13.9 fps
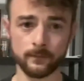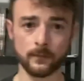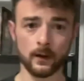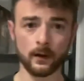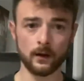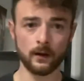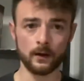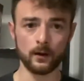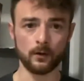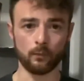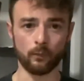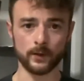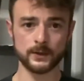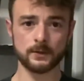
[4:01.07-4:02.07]
Once
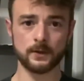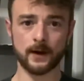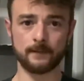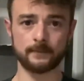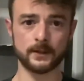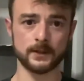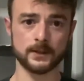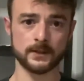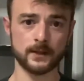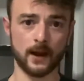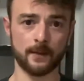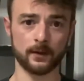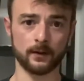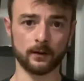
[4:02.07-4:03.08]
you have the assignment
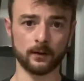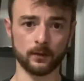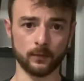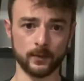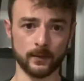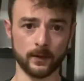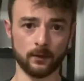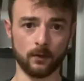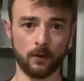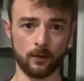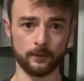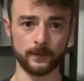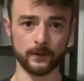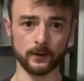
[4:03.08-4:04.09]
agreement all filled
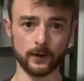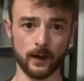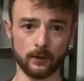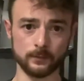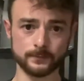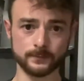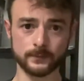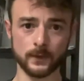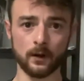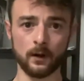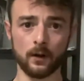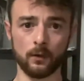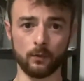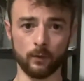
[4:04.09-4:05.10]
out, what
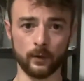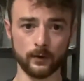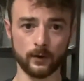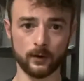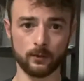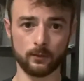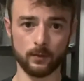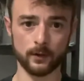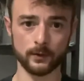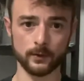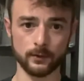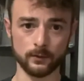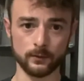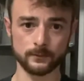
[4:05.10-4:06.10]
you're going to want to do
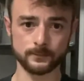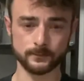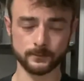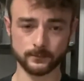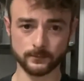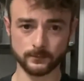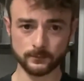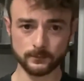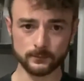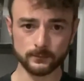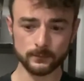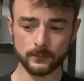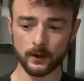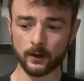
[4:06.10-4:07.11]

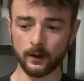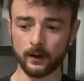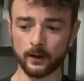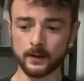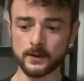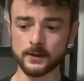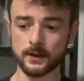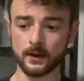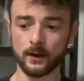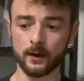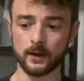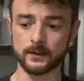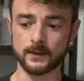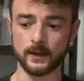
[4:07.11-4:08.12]
is
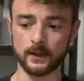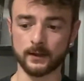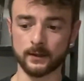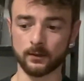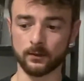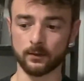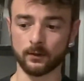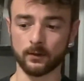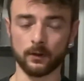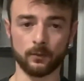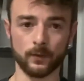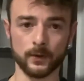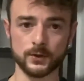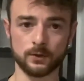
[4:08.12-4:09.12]
take your
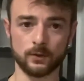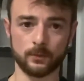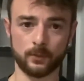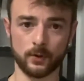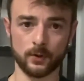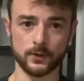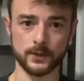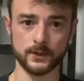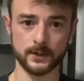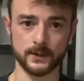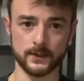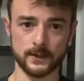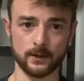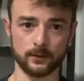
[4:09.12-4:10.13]
original purchase and sale
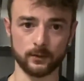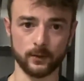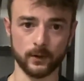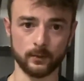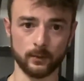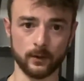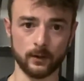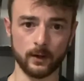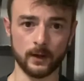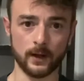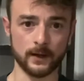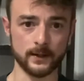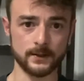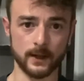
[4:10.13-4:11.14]
agreement and send
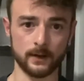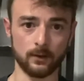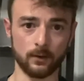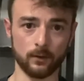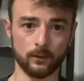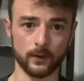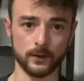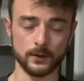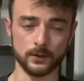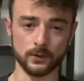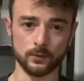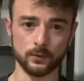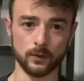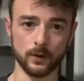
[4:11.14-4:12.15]
it over to
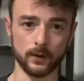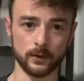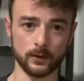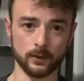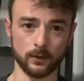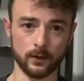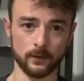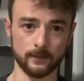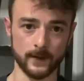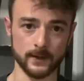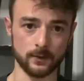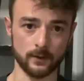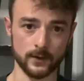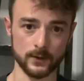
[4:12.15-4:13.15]
your investor as
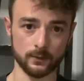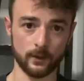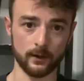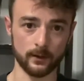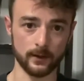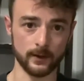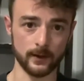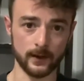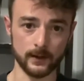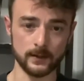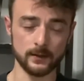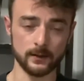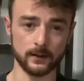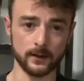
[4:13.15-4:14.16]
well. And they need to
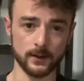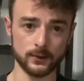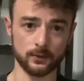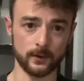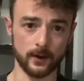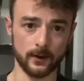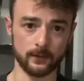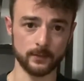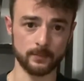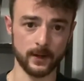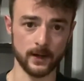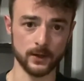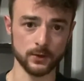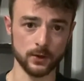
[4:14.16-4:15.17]
initial every page
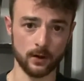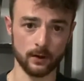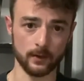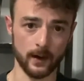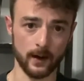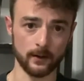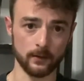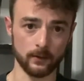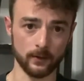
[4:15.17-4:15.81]
on that, okay?